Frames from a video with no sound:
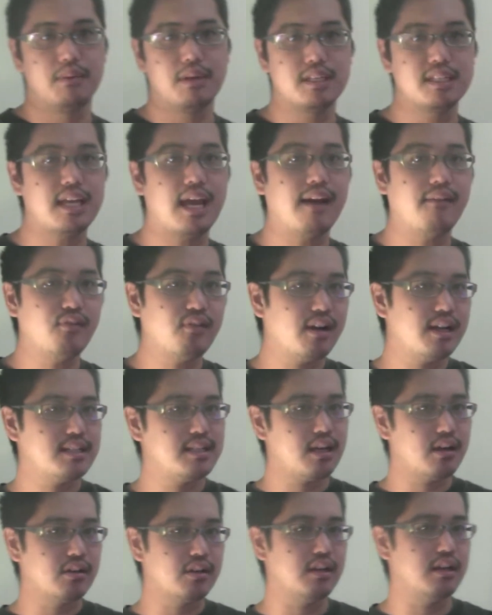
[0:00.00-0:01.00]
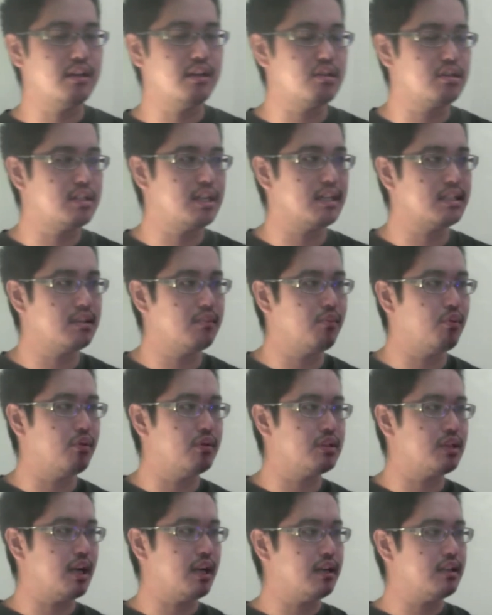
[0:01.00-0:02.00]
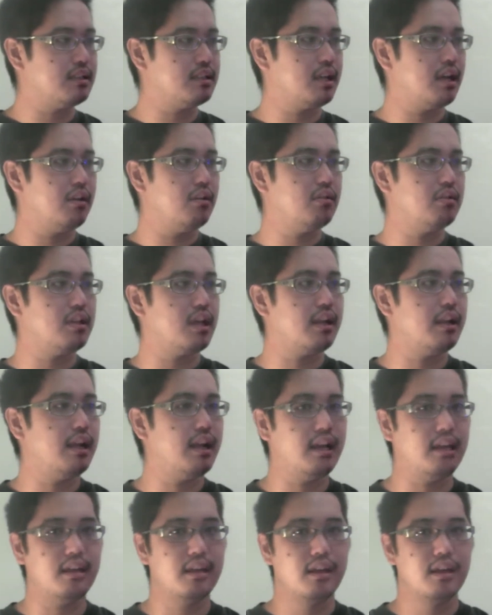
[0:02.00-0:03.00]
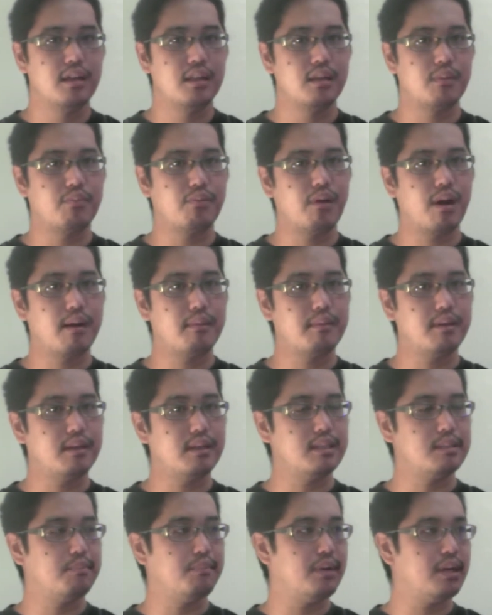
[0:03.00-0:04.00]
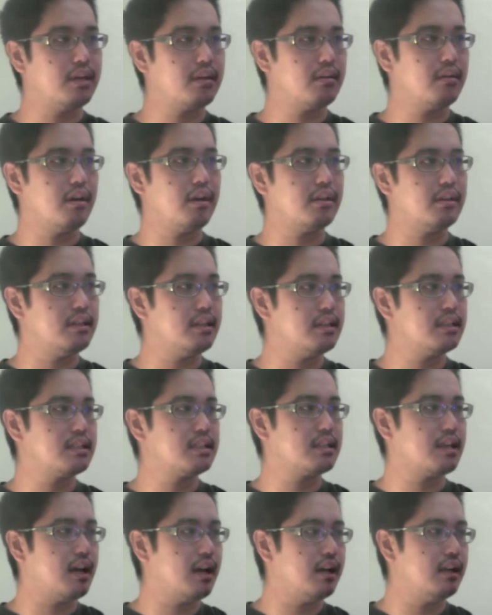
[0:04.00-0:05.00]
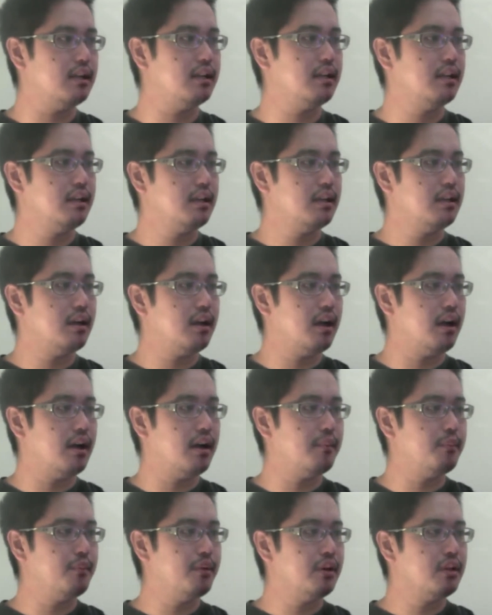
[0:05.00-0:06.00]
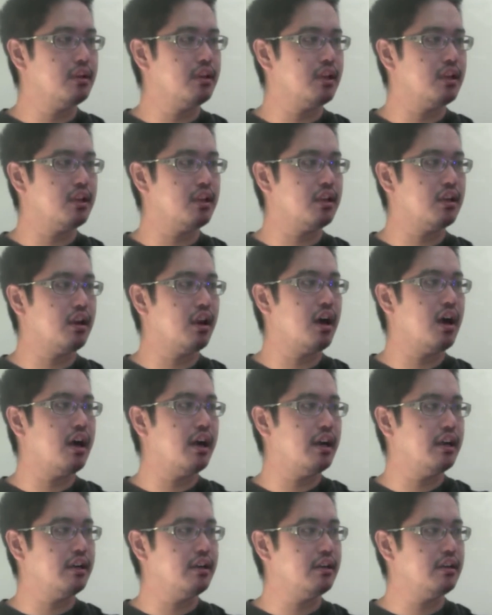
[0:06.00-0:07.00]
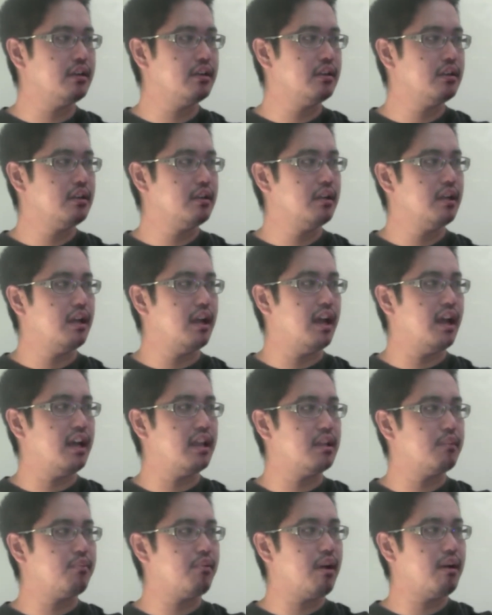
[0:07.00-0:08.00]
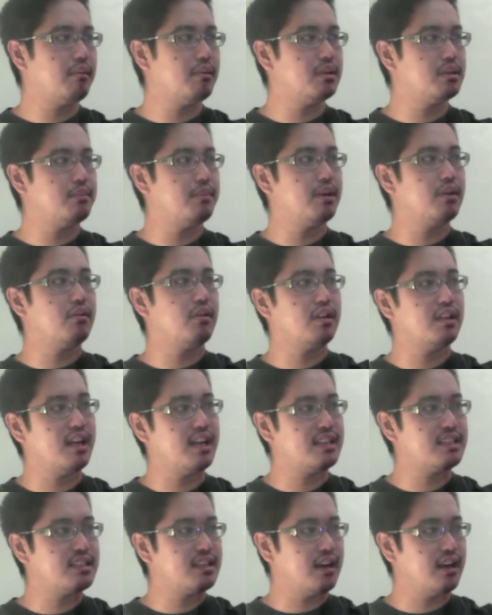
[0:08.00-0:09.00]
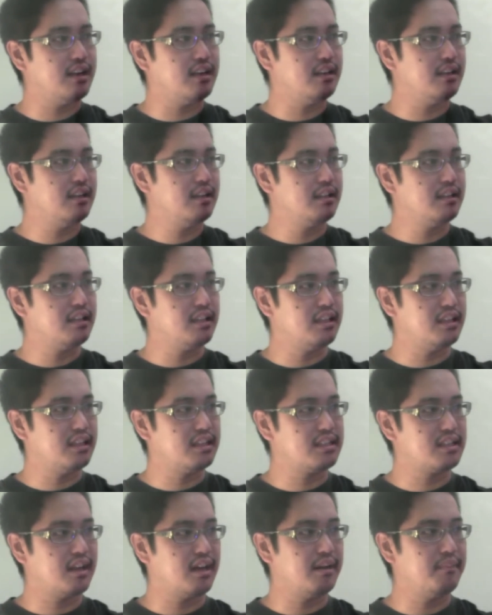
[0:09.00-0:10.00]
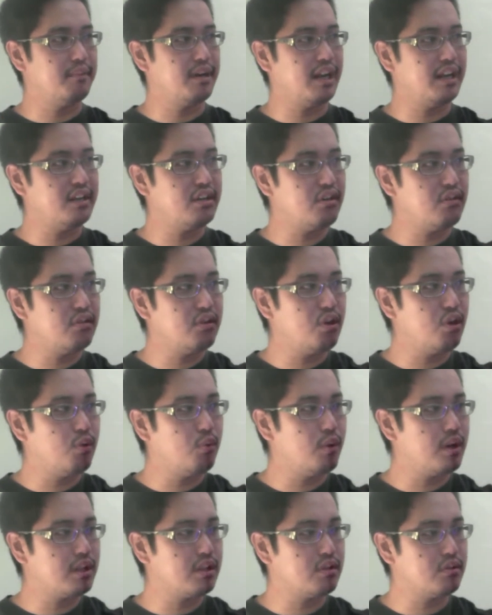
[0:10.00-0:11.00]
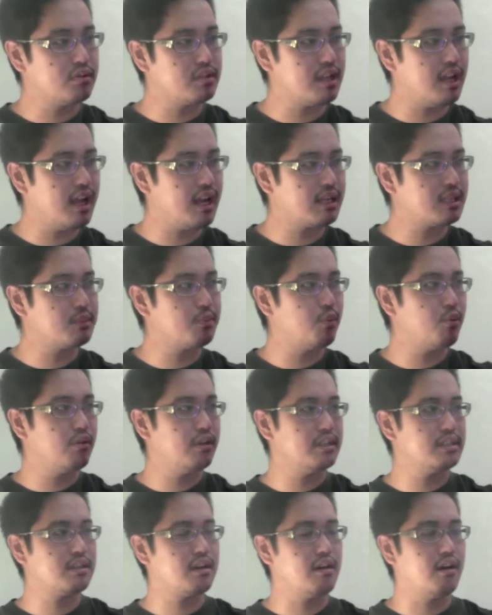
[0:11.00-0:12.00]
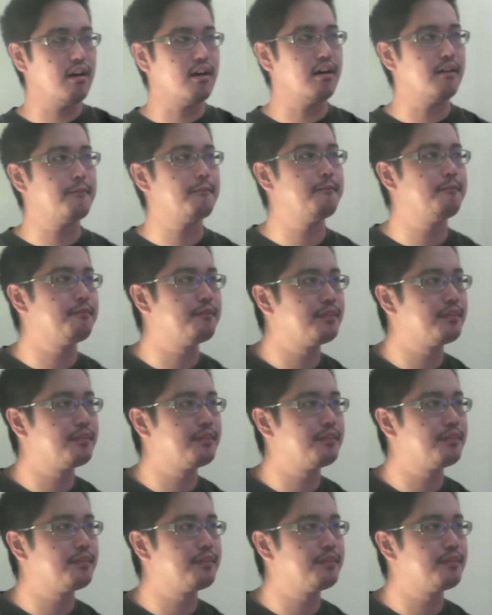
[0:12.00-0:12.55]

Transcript: Because after I tell the intersection points, I can tell you that, hey, the parabola is bigger on this side than the line, and the parabola is bigger on that side than this line, but I don't know what those x points are.